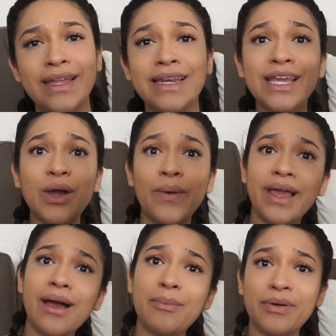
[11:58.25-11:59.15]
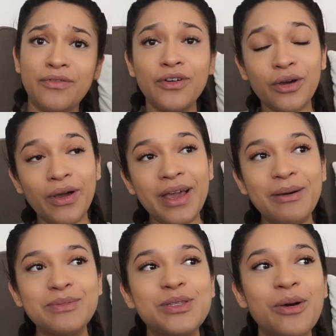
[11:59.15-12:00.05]
a knee going up, a foot going
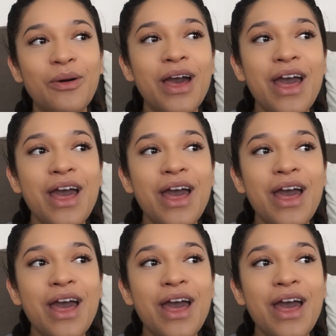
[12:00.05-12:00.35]
up. So